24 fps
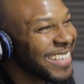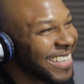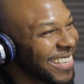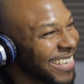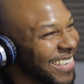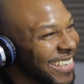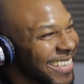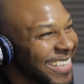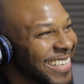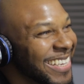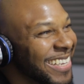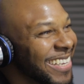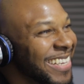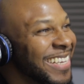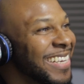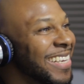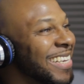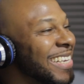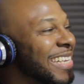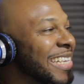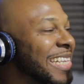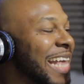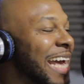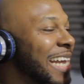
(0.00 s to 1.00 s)
no, at the,
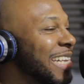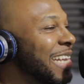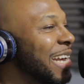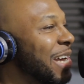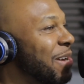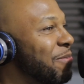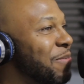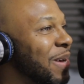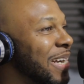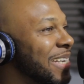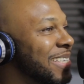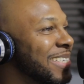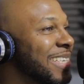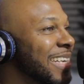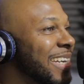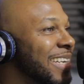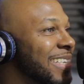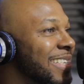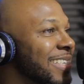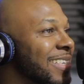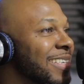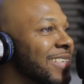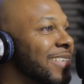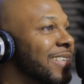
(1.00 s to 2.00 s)
listen, that didn't make
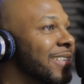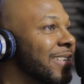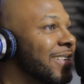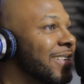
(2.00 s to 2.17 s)
sense. That